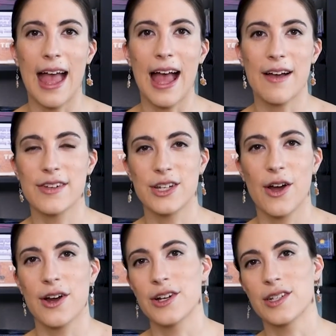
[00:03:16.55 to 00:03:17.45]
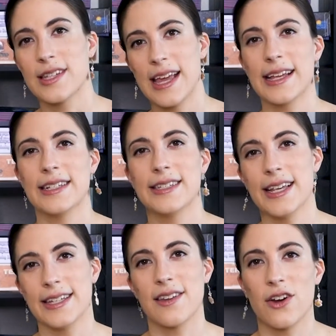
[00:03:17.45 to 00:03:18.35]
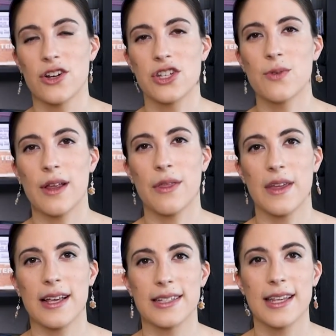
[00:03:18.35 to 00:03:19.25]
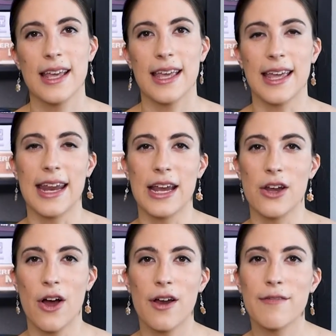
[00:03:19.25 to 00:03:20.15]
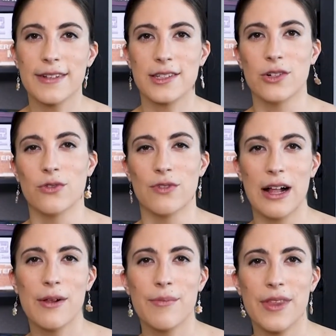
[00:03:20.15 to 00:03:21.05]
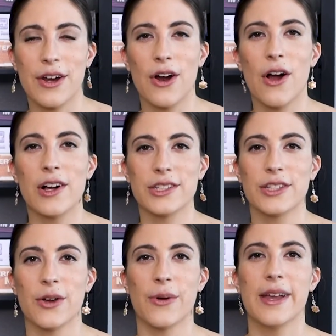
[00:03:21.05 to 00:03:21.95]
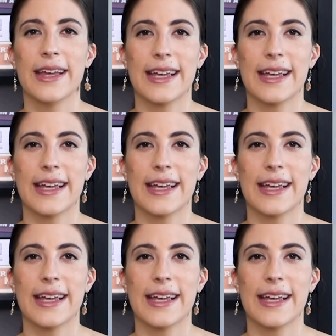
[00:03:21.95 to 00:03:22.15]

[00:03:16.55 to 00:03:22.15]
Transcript: avatars that exist and are doing things in a non-physical realm that are also